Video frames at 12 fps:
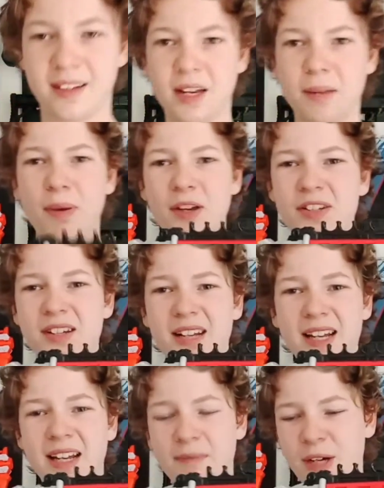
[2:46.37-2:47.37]
And
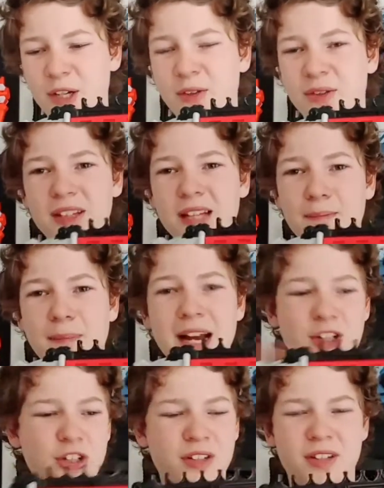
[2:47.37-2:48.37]
personally, I don't think that
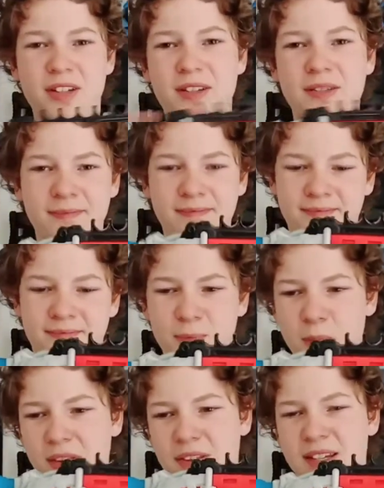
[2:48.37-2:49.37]
matches
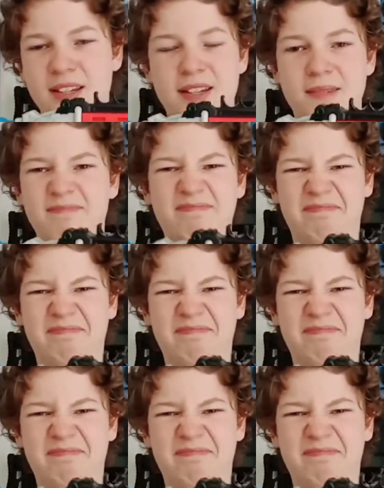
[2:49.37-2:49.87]
with this.